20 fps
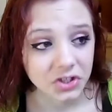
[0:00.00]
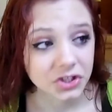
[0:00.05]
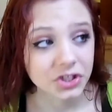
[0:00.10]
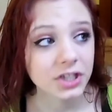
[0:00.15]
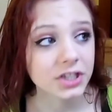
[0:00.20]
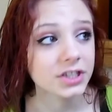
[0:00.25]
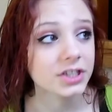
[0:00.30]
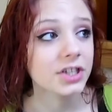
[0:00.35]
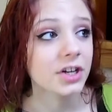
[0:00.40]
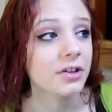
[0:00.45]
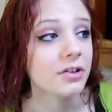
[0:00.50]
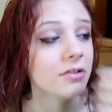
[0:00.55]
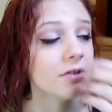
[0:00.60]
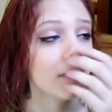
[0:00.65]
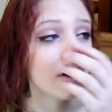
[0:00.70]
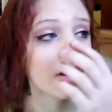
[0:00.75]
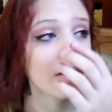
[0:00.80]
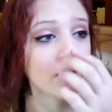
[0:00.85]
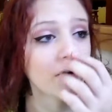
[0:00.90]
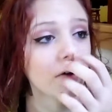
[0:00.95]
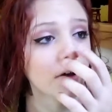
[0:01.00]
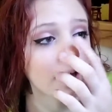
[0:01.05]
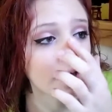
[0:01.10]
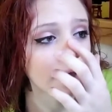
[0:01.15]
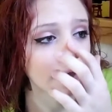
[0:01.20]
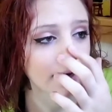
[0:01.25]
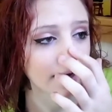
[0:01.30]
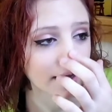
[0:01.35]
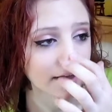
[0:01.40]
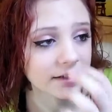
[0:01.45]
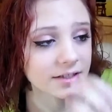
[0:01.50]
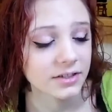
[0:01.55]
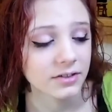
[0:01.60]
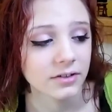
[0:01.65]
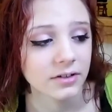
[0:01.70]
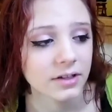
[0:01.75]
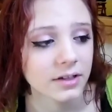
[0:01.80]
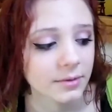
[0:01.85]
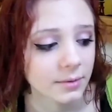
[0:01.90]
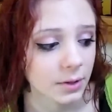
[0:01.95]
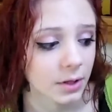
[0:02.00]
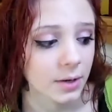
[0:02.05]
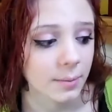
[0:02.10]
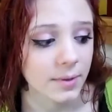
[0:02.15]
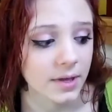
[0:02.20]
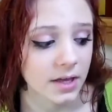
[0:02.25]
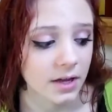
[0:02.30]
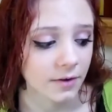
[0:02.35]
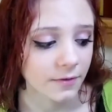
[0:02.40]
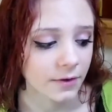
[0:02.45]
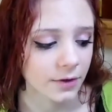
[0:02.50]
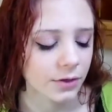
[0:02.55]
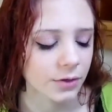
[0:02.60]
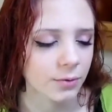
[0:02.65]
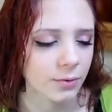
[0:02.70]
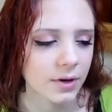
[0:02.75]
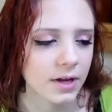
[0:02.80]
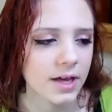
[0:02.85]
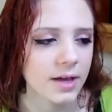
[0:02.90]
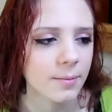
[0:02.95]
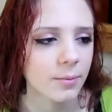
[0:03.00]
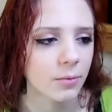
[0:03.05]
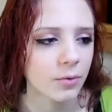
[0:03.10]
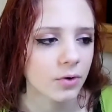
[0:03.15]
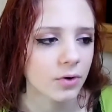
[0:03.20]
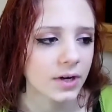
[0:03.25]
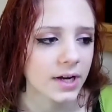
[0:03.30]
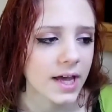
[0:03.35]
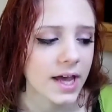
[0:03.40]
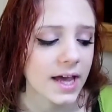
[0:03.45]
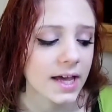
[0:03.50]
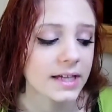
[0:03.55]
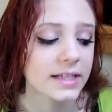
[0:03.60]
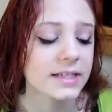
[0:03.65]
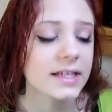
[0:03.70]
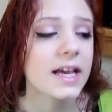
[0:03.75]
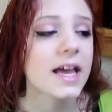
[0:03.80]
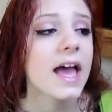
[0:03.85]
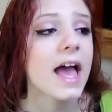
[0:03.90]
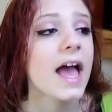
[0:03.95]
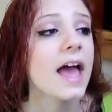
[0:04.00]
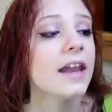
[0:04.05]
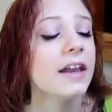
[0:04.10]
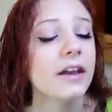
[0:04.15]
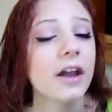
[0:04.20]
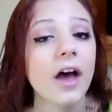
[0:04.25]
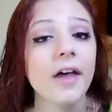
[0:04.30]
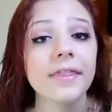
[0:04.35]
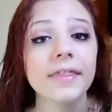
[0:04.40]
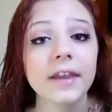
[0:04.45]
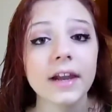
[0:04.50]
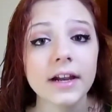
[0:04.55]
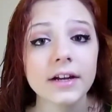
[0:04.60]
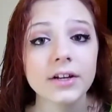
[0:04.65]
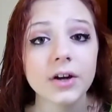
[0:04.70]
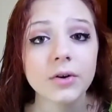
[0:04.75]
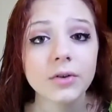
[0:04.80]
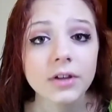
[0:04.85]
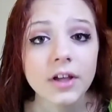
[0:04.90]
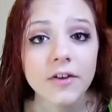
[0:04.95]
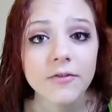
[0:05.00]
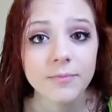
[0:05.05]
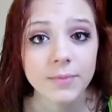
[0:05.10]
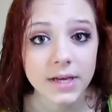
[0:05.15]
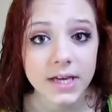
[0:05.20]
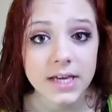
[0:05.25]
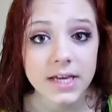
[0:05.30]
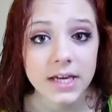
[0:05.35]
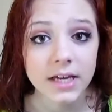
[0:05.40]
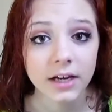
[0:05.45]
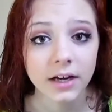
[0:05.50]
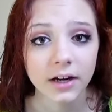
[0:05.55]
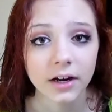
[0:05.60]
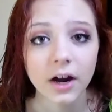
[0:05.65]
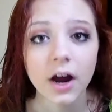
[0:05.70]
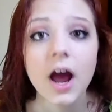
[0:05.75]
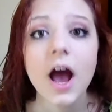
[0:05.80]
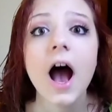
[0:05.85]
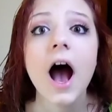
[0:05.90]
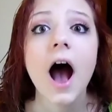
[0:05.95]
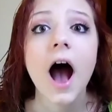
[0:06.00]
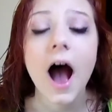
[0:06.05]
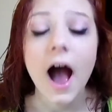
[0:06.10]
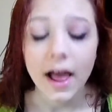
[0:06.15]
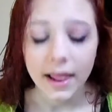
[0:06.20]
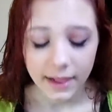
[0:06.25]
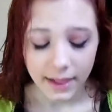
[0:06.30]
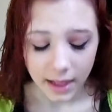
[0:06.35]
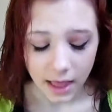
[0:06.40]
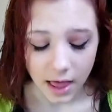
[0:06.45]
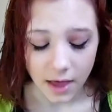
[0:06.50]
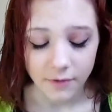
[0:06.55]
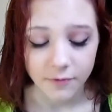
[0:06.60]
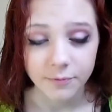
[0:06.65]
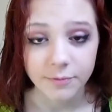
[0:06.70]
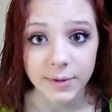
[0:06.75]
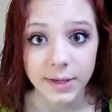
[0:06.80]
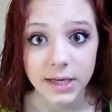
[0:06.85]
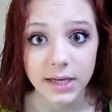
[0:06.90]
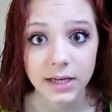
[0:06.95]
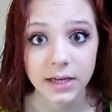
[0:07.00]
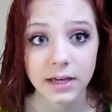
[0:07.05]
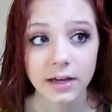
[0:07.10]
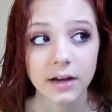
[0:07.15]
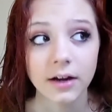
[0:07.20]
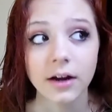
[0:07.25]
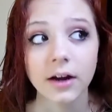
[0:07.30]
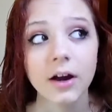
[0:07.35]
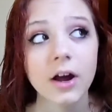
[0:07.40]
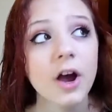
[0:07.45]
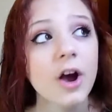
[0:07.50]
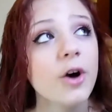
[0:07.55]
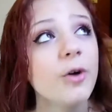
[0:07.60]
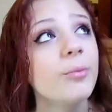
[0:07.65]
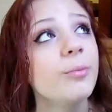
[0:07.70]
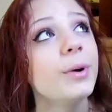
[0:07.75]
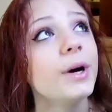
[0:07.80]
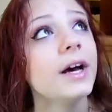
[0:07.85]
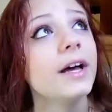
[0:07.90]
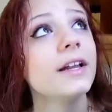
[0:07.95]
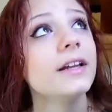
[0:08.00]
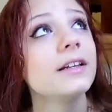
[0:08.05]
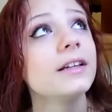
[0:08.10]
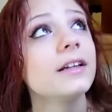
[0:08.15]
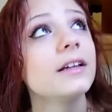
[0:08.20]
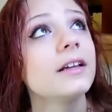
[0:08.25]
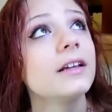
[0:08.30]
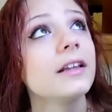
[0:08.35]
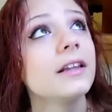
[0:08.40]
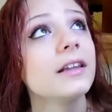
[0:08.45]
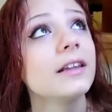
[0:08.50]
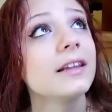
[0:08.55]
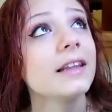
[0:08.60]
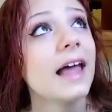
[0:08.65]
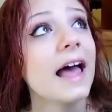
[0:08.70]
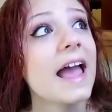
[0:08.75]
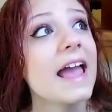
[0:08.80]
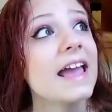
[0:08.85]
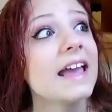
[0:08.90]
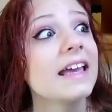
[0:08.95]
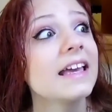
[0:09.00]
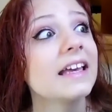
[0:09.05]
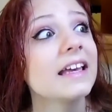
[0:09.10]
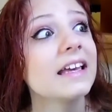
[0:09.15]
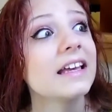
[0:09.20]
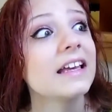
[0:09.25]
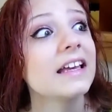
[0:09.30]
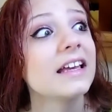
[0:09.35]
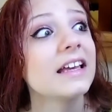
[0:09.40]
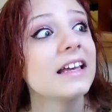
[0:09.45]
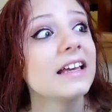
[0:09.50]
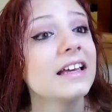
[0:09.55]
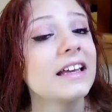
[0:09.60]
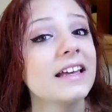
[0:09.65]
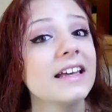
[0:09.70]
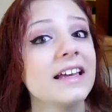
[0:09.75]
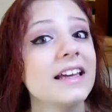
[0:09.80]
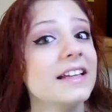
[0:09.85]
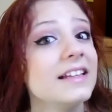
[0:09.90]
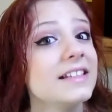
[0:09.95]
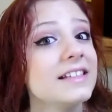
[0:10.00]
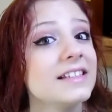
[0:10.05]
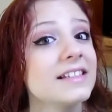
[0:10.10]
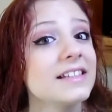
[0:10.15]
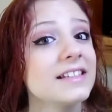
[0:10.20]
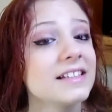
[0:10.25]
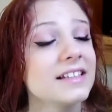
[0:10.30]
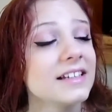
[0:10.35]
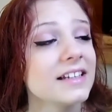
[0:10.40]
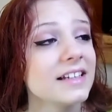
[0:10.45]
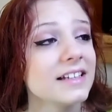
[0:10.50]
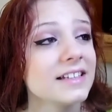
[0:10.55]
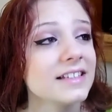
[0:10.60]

just so you know, and I'm still gonna be here for 3 more days. And not that I don't love being here, I love being here, but like, it's